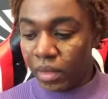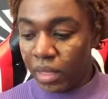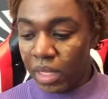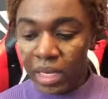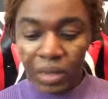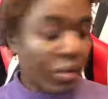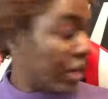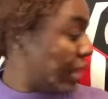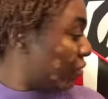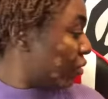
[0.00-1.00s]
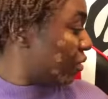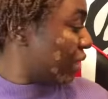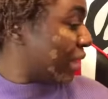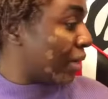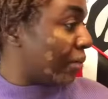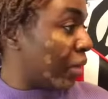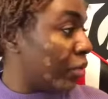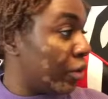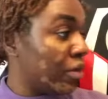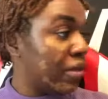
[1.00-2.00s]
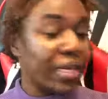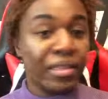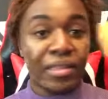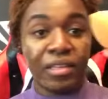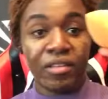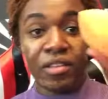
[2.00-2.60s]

And then what I do is I get my Real Techniques.